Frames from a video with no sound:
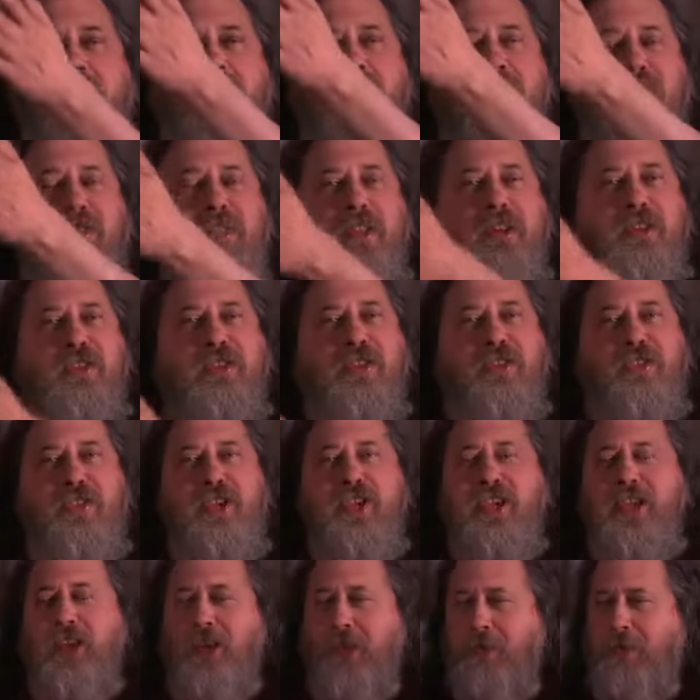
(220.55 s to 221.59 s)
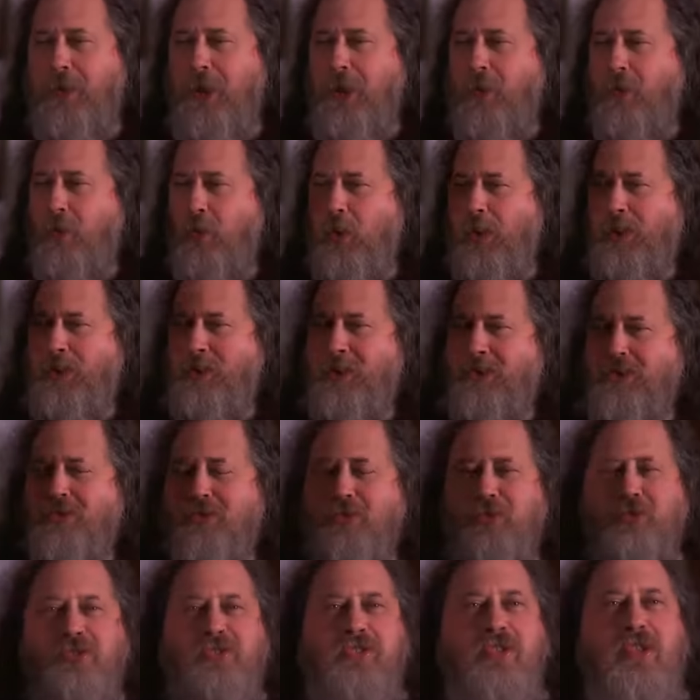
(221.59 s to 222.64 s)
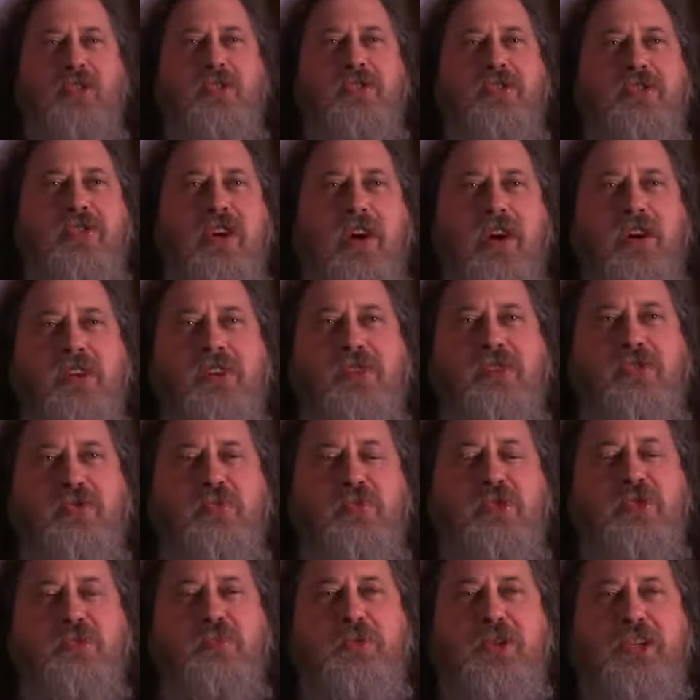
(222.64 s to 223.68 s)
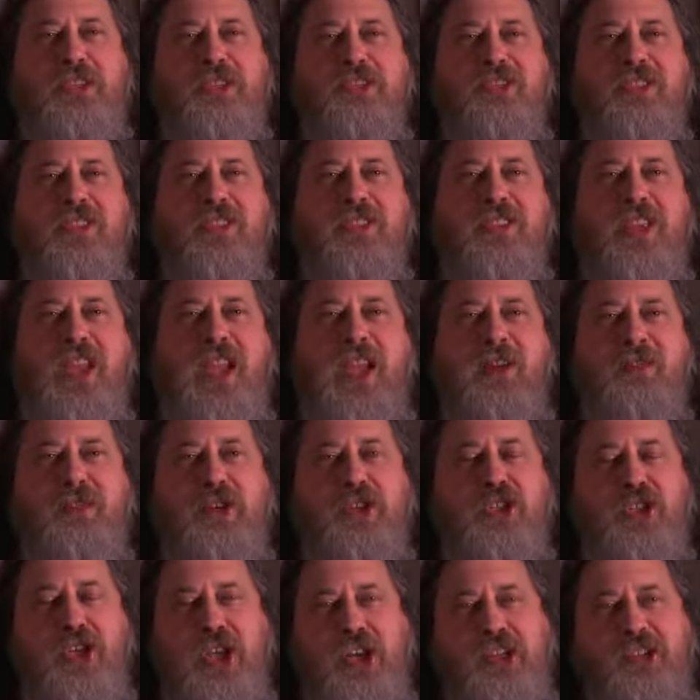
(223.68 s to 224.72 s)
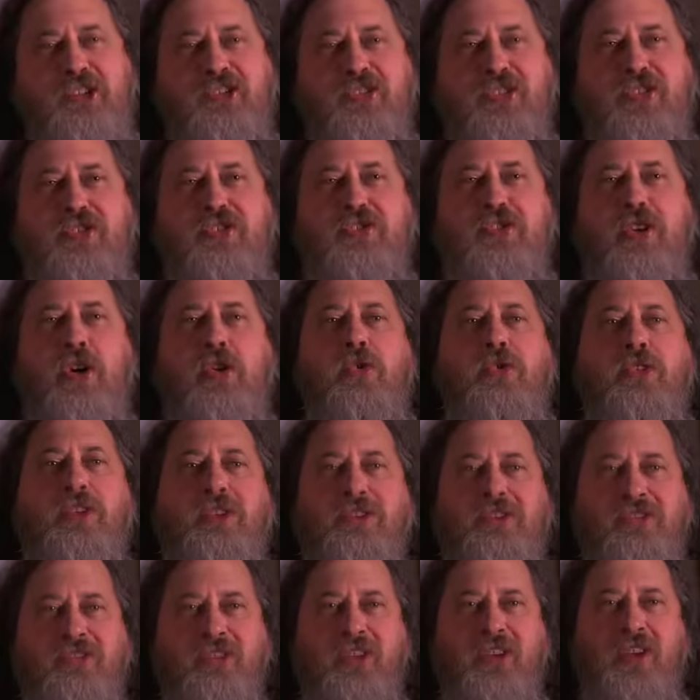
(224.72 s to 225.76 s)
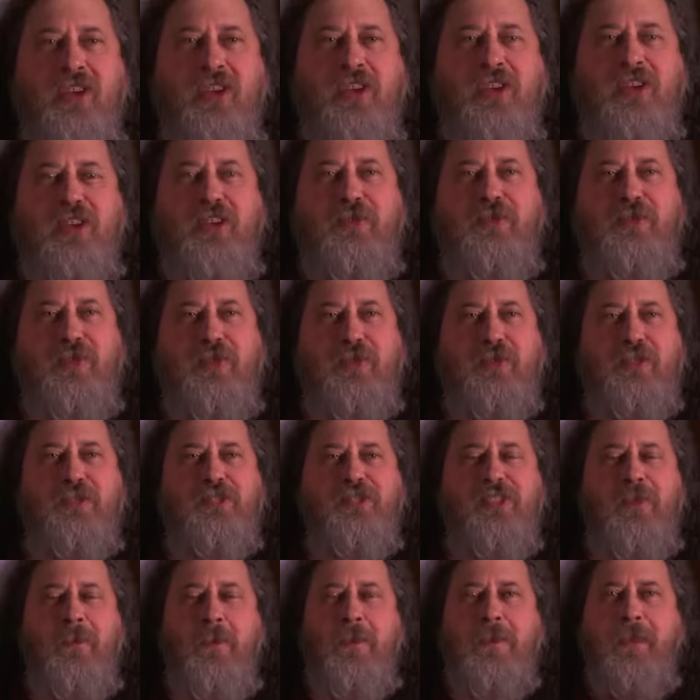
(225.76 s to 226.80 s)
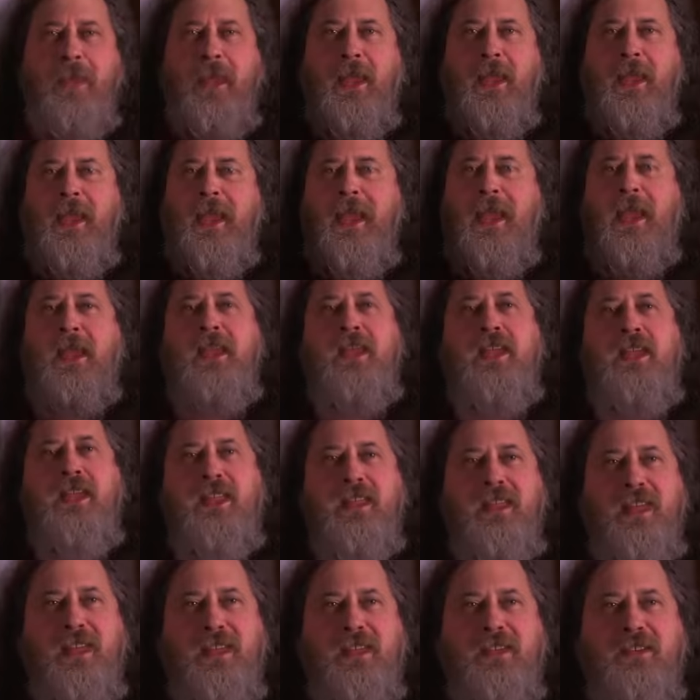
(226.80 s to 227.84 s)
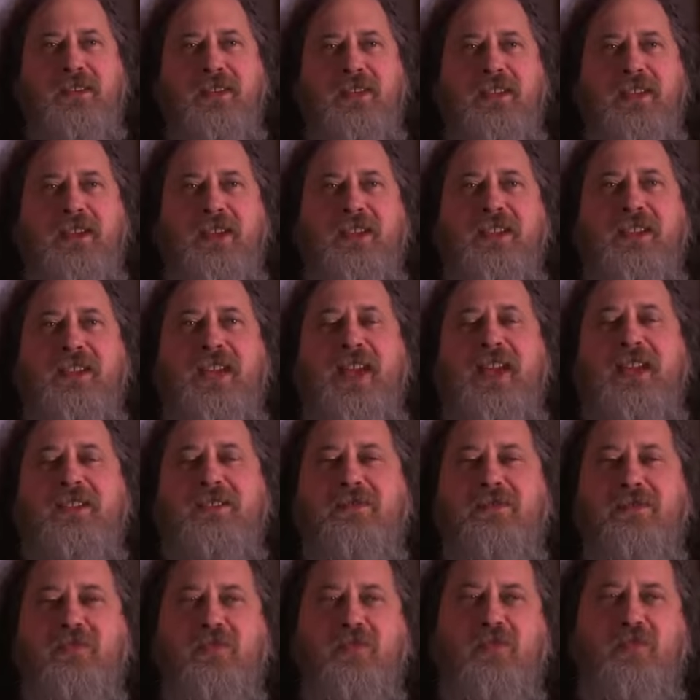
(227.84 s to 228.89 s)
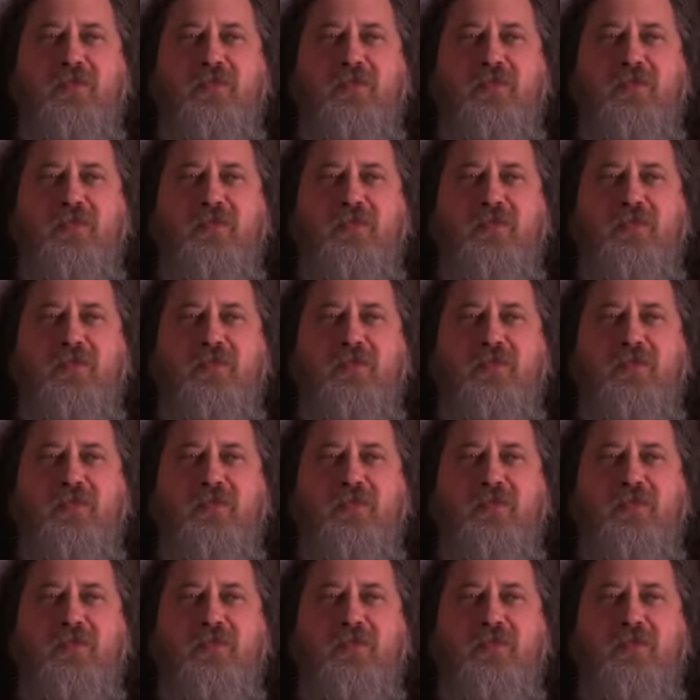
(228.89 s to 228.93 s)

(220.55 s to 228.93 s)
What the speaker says: they're thinking about what this source code does, which means that they have a chance to notice if there is anything that